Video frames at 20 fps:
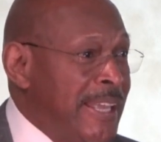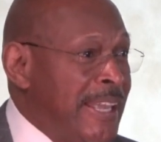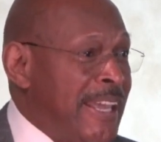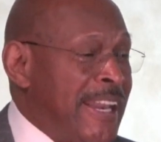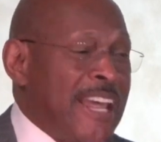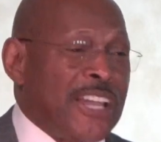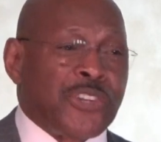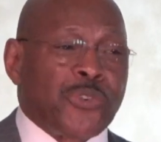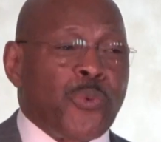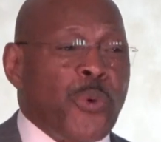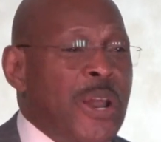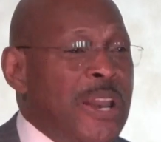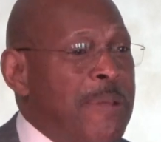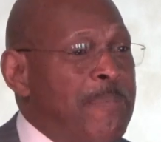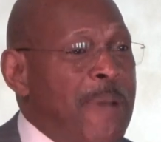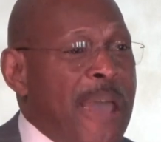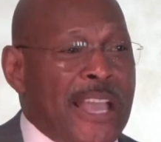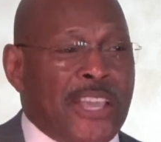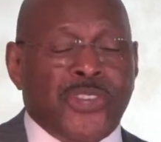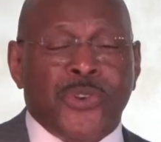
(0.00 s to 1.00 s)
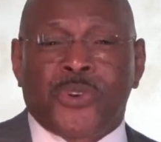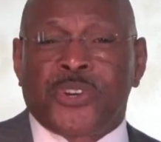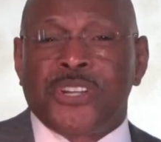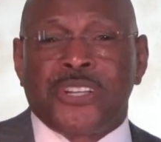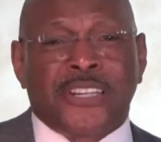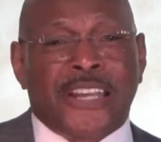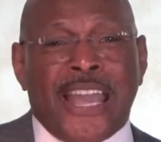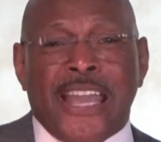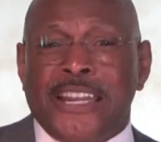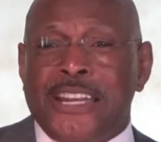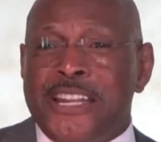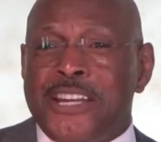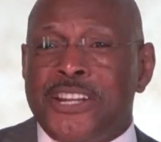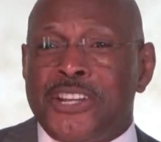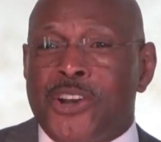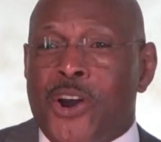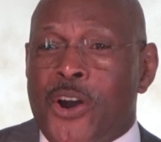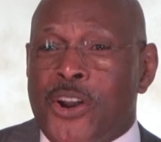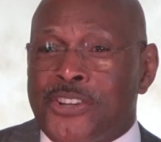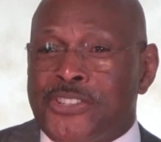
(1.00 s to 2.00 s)
And as a running back, he couldn't gain
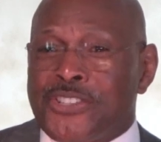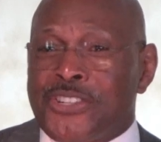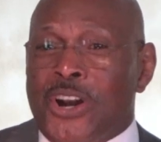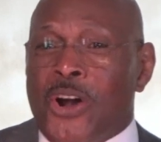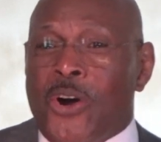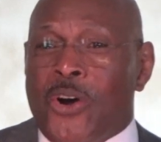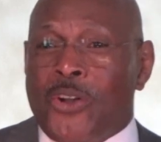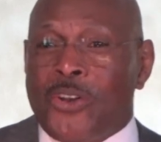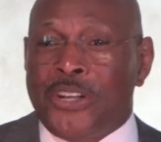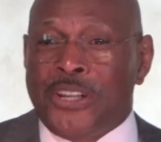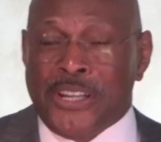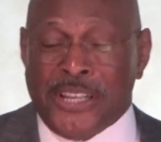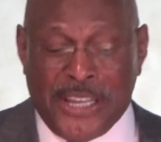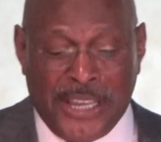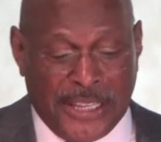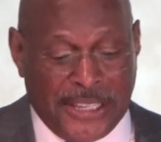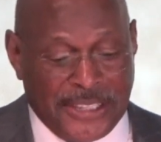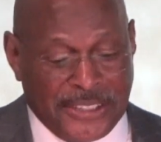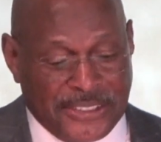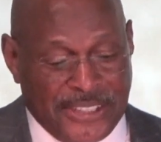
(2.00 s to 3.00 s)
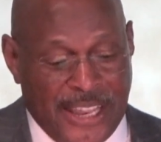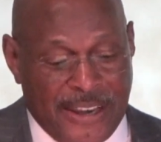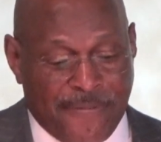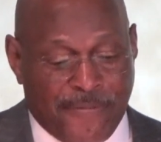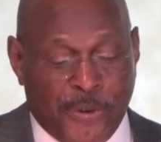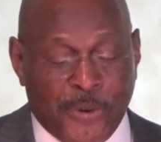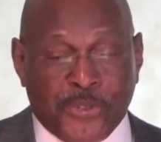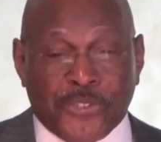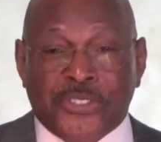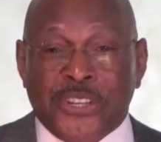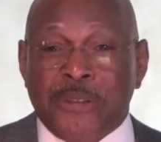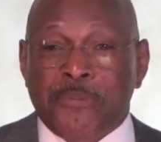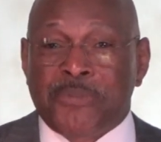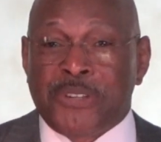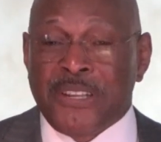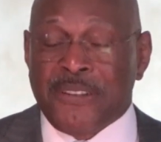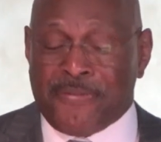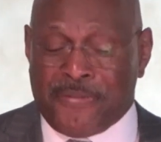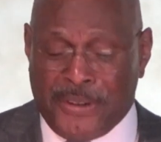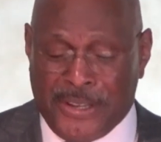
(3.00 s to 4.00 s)
any yardage at all against that first team
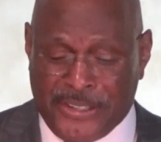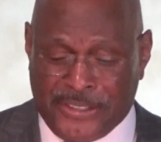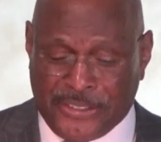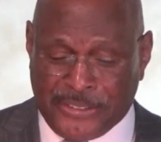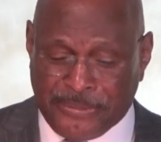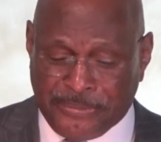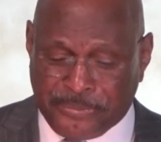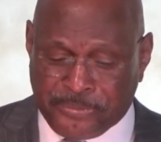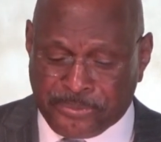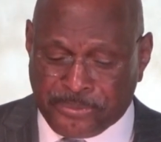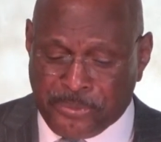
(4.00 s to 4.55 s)
defense.